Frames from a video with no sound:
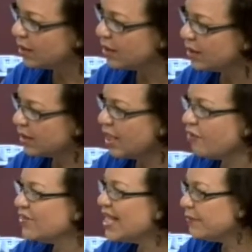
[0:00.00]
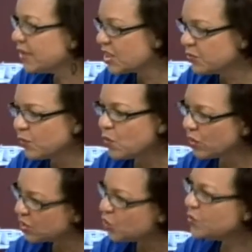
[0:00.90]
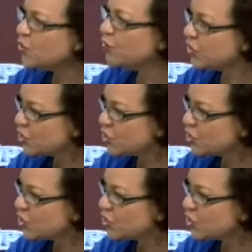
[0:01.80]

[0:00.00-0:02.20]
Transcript: They have named us, but we wanted to be official.